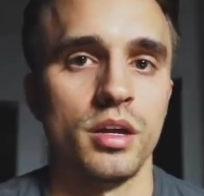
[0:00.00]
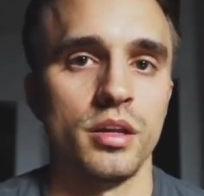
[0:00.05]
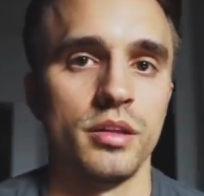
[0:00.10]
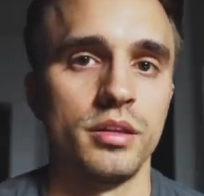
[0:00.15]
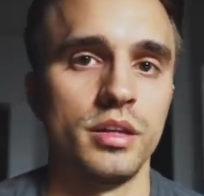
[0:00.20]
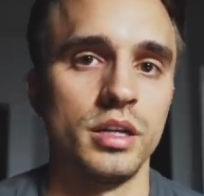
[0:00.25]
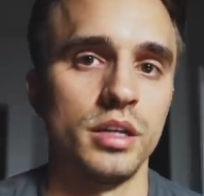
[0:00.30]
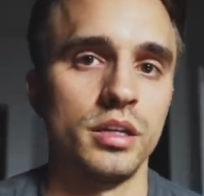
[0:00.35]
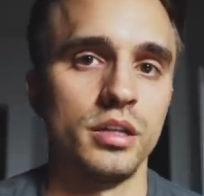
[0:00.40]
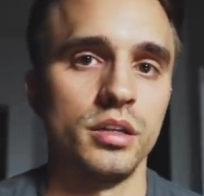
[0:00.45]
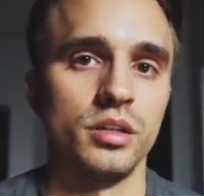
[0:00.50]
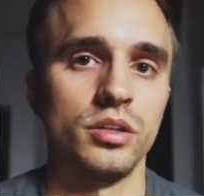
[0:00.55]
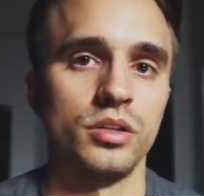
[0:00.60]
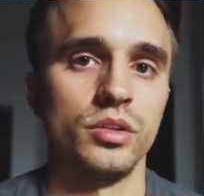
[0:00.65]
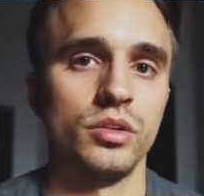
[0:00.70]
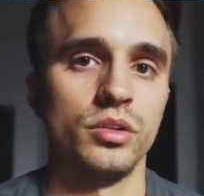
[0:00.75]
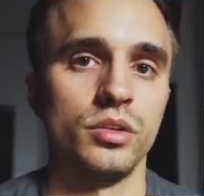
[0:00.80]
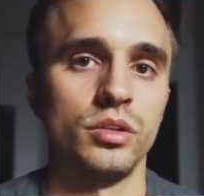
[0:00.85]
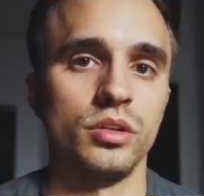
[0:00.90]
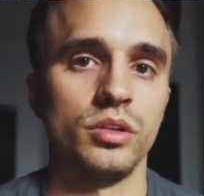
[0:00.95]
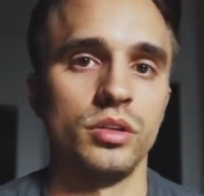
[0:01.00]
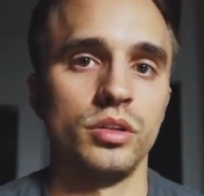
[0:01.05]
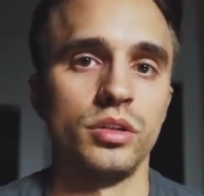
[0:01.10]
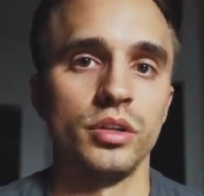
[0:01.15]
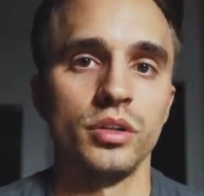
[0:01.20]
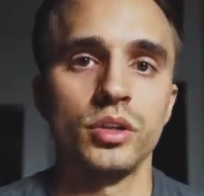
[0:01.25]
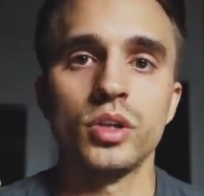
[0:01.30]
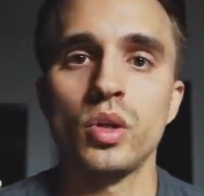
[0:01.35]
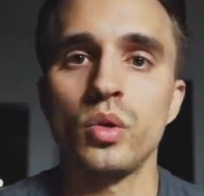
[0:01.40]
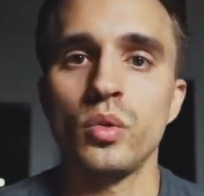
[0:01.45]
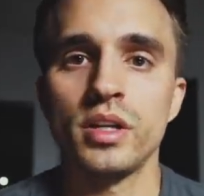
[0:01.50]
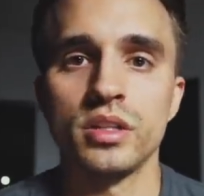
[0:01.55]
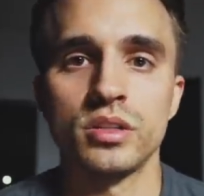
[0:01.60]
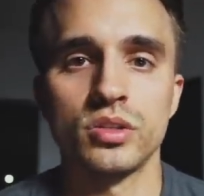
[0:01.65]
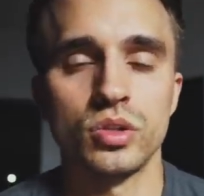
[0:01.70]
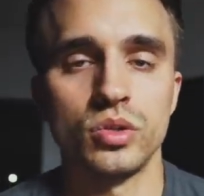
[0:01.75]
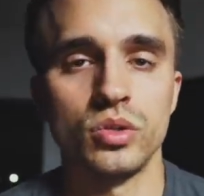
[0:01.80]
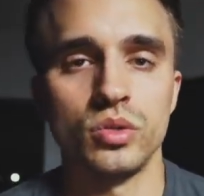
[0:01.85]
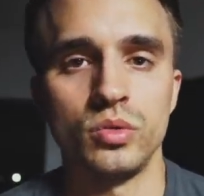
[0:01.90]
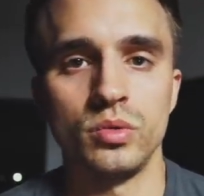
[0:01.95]
then you're going
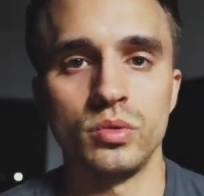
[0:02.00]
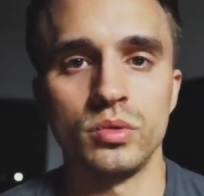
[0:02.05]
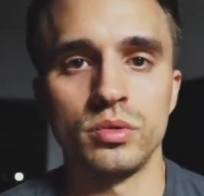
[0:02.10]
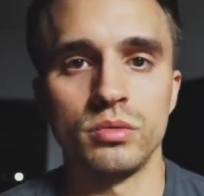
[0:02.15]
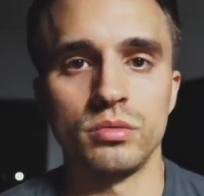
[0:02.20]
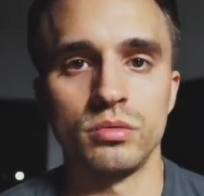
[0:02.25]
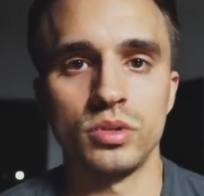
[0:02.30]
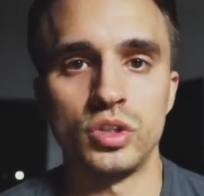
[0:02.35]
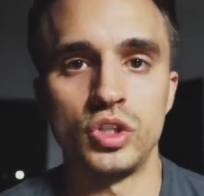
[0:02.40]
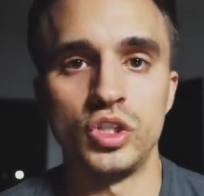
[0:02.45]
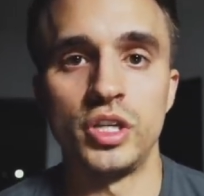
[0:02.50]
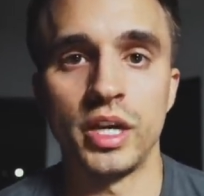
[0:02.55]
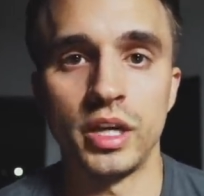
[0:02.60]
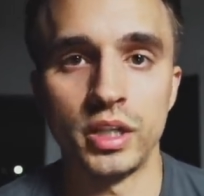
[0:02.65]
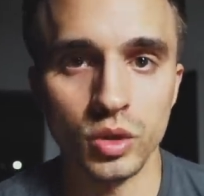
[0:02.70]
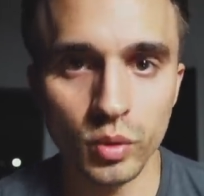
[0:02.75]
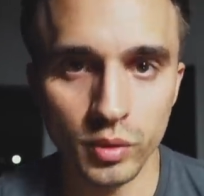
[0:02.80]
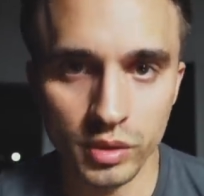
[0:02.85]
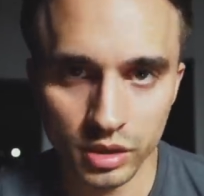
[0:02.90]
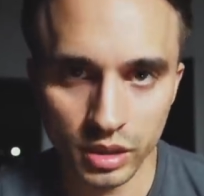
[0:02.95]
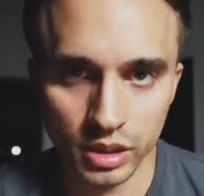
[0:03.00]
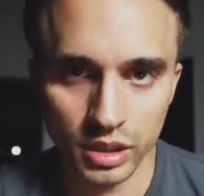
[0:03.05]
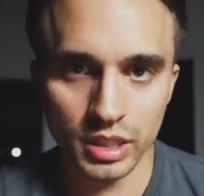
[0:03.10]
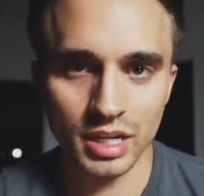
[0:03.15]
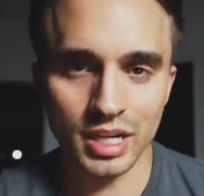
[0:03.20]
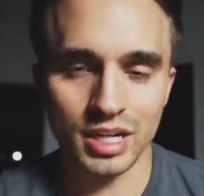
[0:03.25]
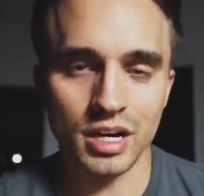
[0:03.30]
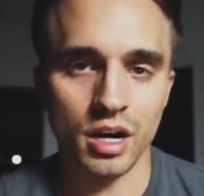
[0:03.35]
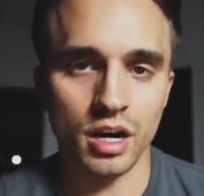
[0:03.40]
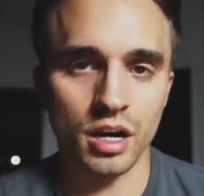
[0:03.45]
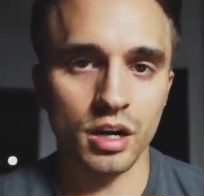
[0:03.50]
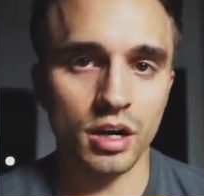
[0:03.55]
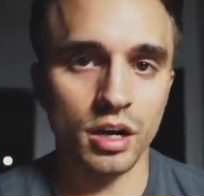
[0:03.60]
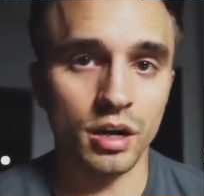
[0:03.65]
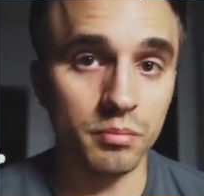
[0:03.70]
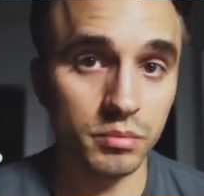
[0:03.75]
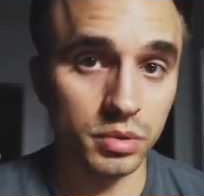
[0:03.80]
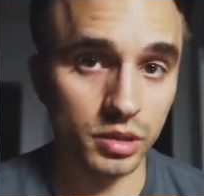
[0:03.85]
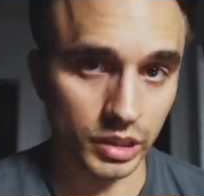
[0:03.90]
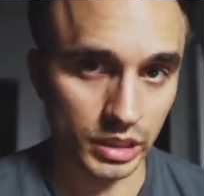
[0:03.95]
to genuinely and
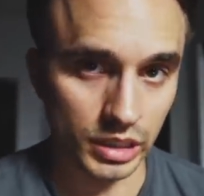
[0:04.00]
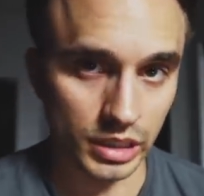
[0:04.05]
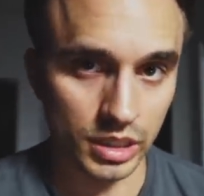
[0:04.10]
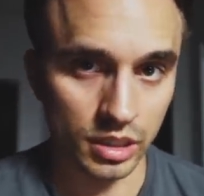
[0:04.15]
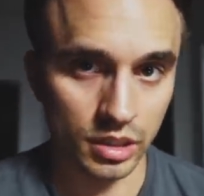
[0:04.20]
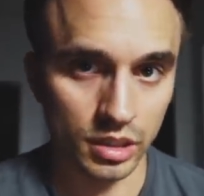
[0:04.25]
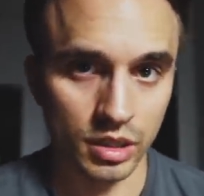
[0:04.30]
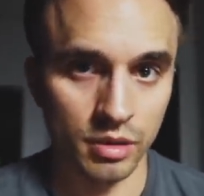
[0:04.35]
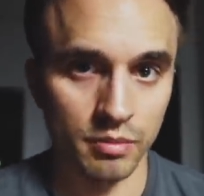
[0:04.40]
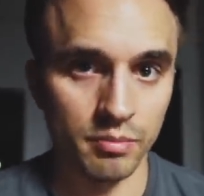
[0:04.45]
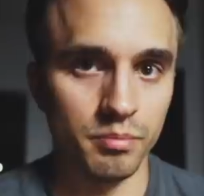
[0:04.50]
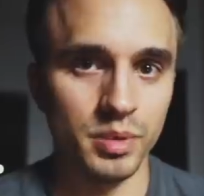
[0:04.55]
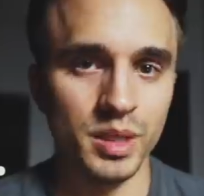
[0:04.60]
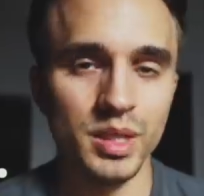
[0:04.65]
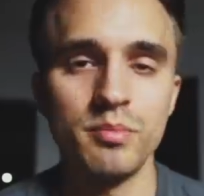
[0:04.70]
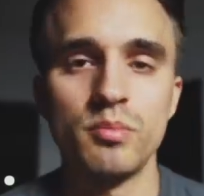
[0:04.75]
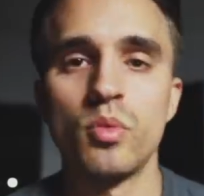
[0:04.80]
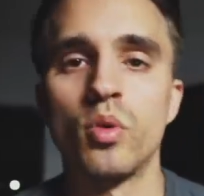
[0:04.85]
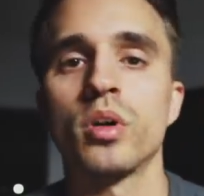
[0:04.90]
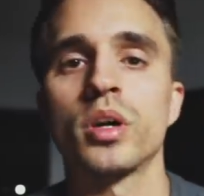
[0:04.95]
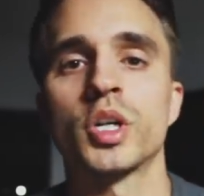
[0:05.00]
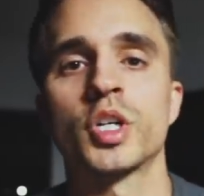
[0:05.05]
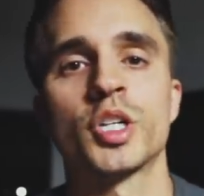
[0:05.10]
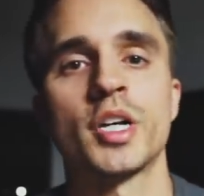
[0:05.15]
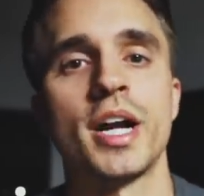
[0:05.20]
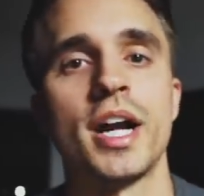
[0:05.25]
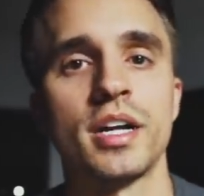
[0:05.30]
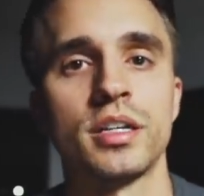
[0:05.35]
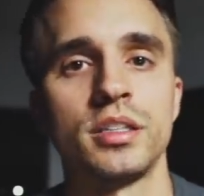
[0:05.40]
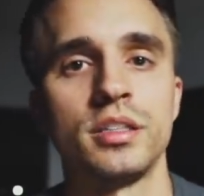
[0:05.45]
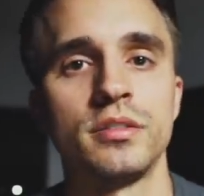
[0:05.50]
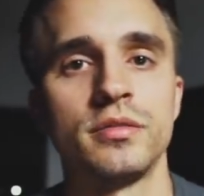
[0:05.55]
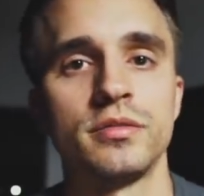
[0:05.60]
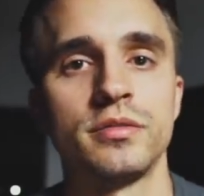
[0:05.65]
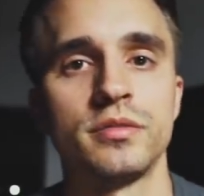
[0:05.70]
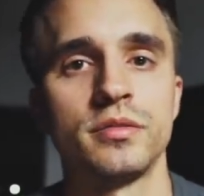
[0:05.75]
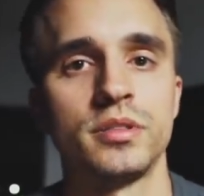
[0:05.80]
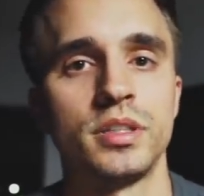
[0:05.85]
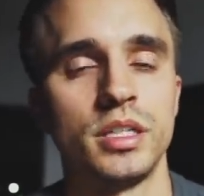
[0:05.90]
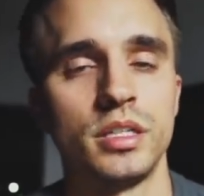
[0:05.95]
humbly be more
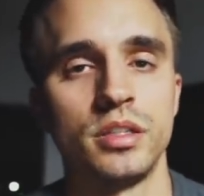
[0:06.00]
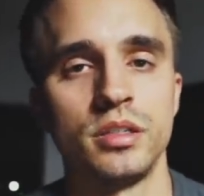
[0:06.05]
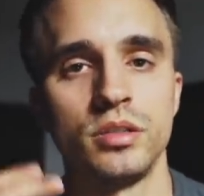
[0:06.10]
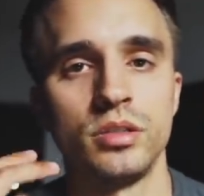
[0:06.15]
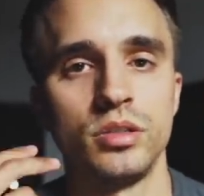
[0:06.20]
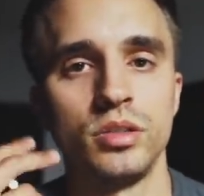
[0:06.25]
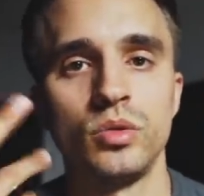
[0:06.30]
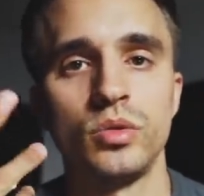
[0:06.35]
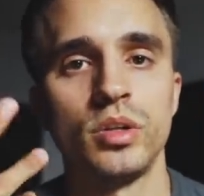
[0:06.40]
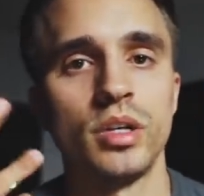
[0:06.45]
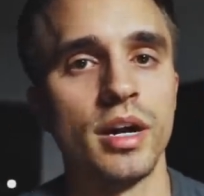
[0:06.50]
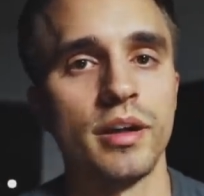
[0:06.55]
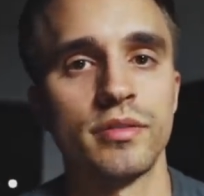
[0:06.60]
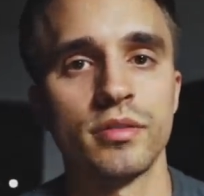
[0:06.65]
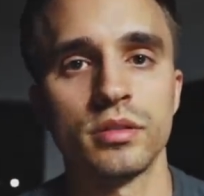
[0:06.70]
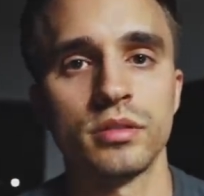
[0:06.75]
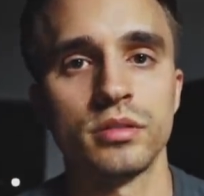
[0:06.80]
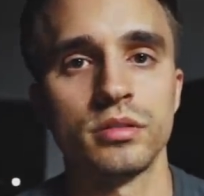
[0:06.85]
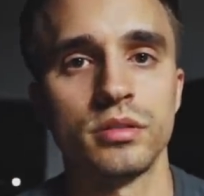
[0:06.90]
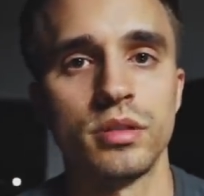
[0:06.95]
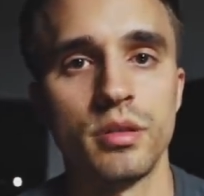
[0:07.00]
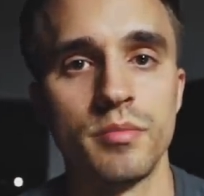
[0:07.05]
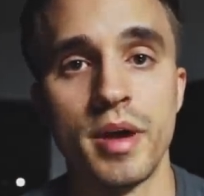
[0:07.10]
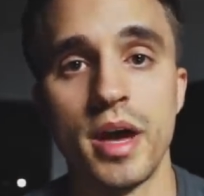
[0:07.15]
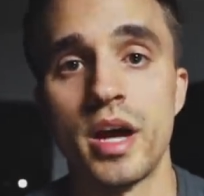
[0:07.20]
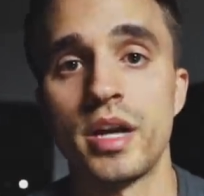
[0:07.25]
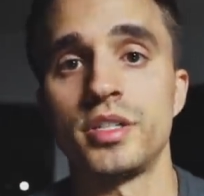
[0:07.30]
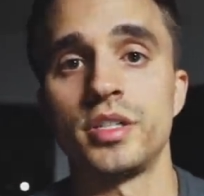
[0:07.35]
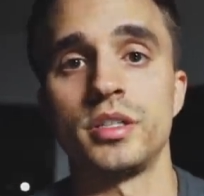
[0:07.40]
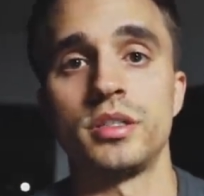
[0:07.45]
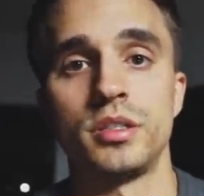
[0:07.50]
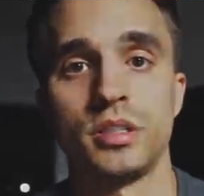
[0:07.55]
attractive than you could ever imagine.